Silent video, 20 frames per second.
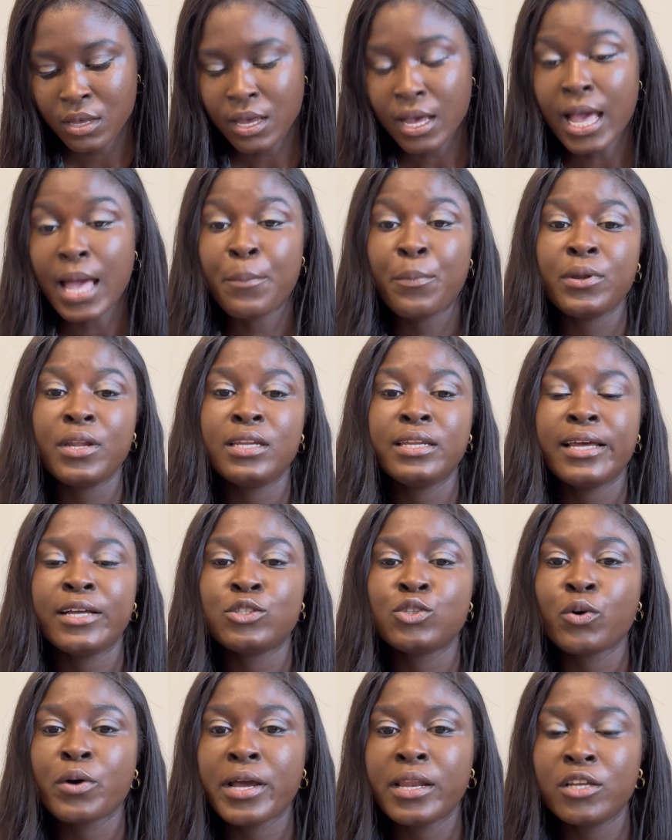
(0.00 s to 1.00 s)
I put in there
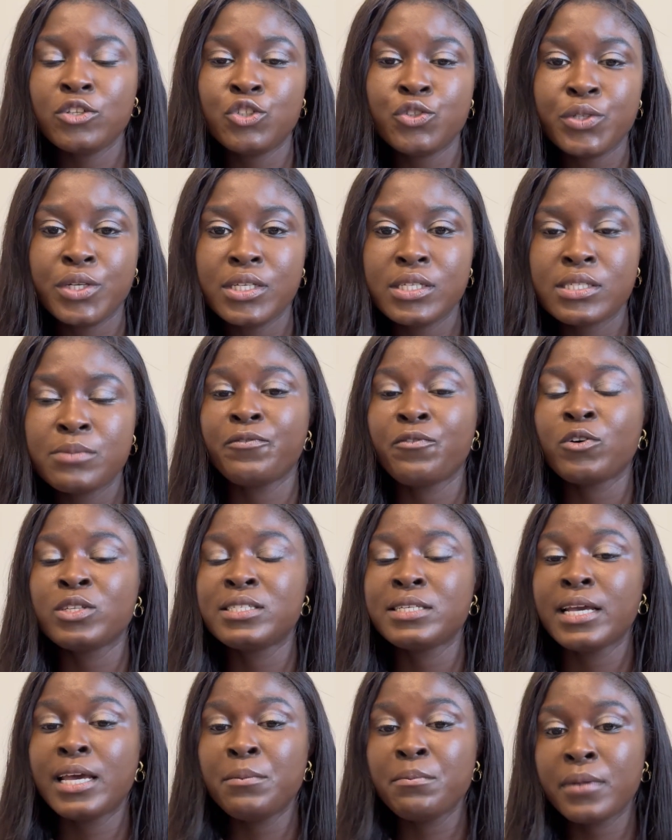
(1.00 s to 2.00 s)
toiletries for
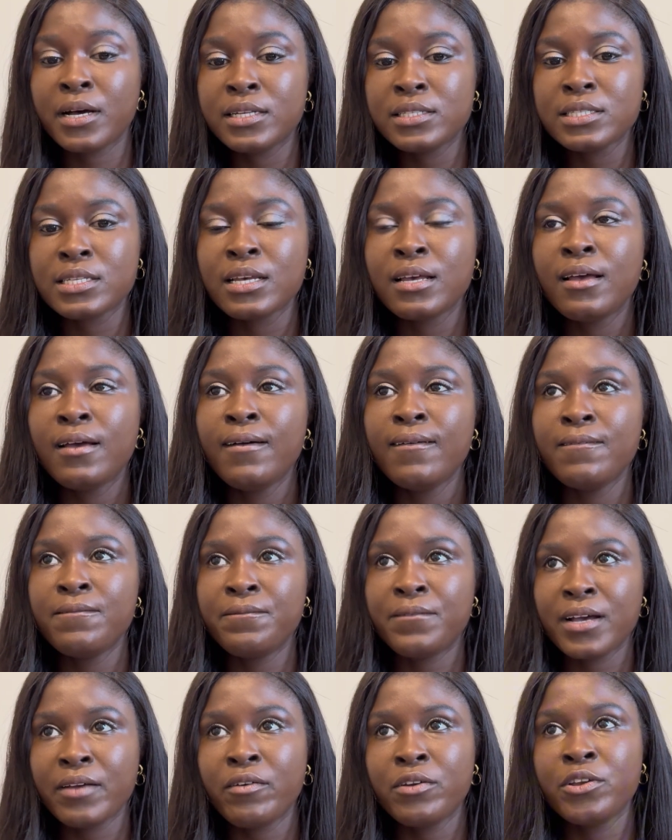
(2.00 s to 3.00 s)
10 months,
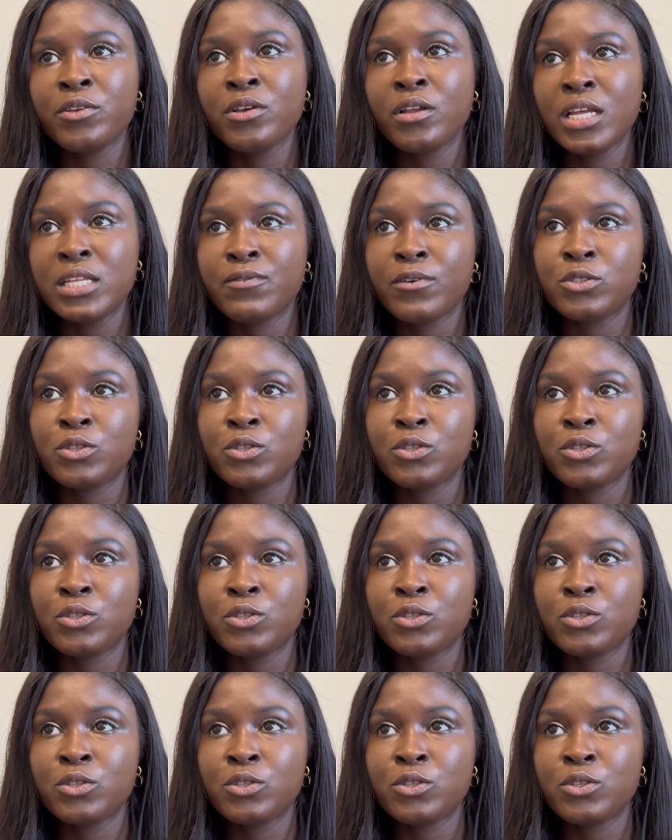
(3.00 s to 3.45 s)
$500 for